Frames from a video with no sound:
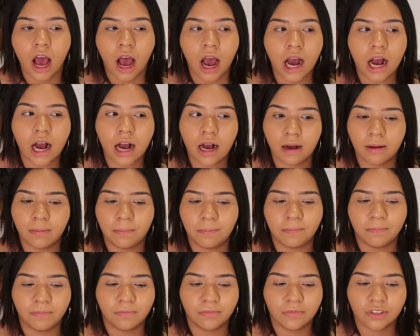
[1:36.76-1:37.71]

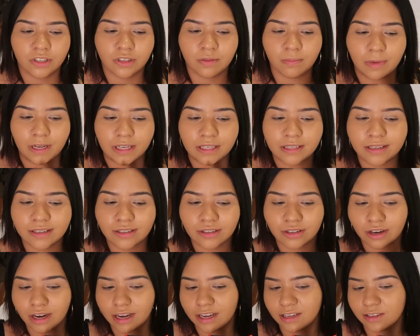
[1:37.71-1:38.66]
My
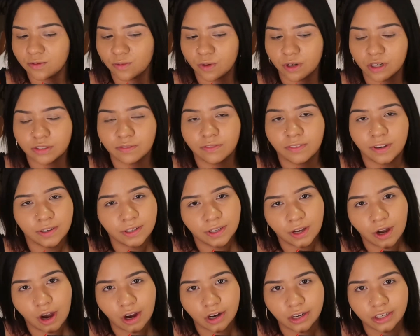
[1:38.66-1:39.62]
sister has worked very
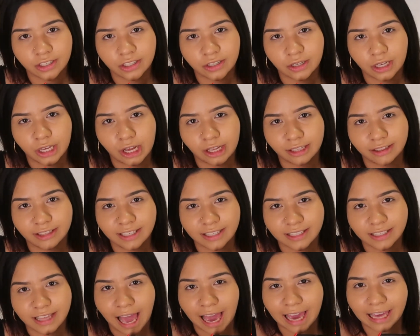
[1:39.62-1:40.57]
hard on
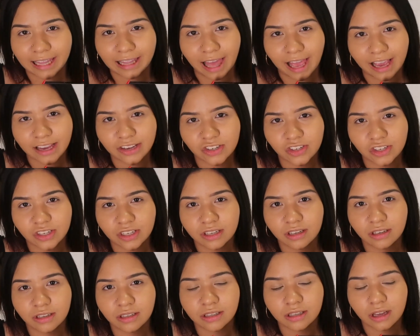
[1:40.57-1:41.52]
these
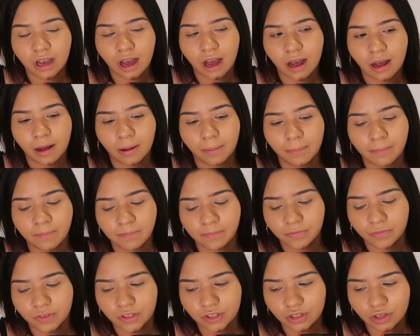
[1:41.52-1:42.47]
eyelashes,
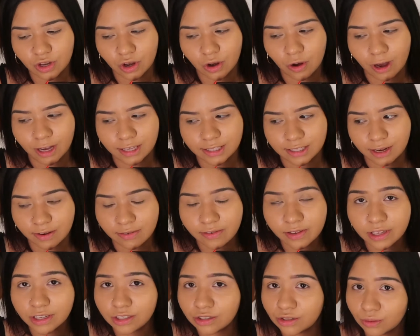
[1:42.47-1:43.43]
so I
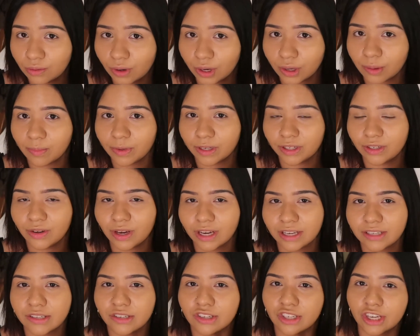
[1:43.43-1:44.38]
definitely do recommend you
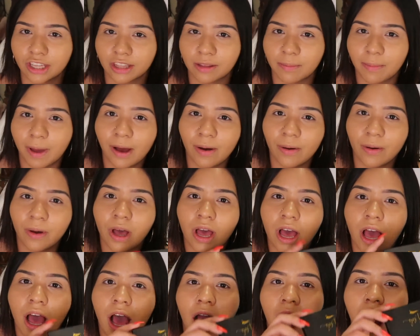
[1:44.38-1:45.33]
guys to check them out.
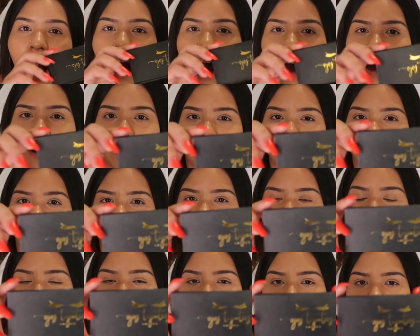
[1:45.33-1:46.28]

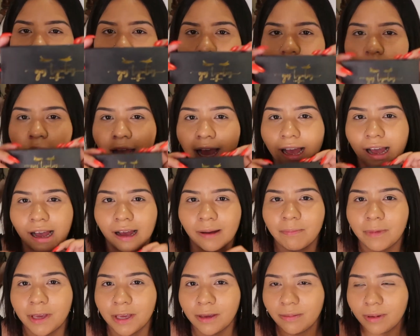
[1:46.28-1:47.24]
But
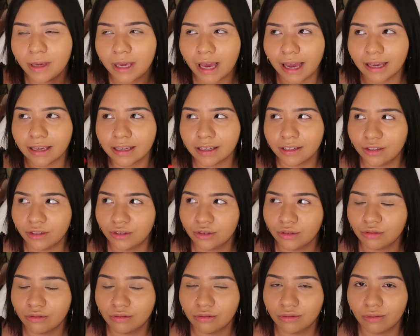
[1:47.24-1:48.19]
maybe I can
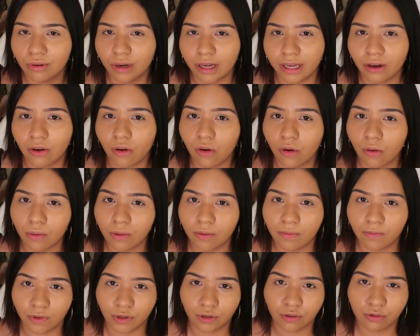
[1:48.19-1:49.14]
do a whole
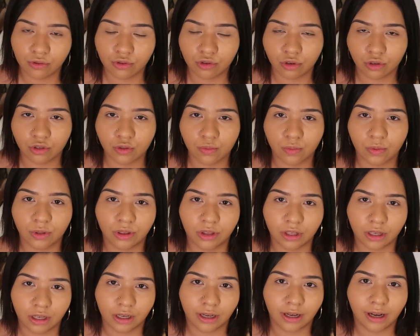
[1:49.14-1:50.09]
review towards where
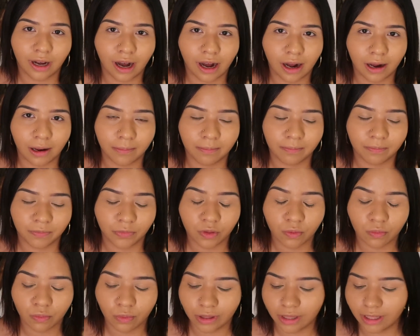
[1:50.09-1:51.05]
the
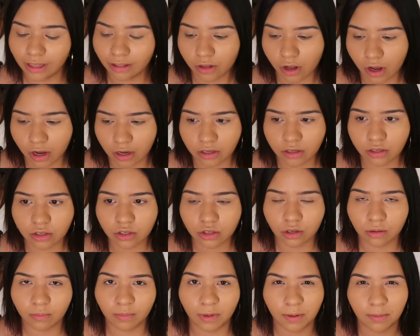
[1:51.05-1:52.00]
when they launch,
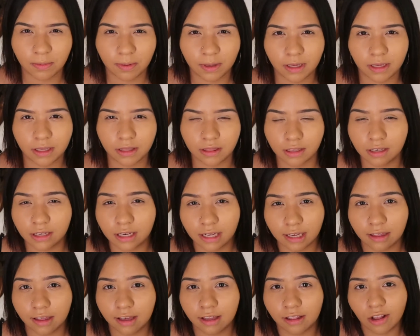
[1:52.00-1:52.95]
or maybe the
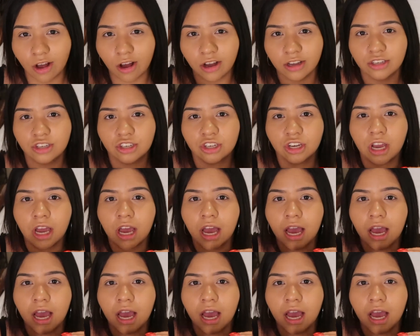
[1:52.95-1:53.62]
day they launch.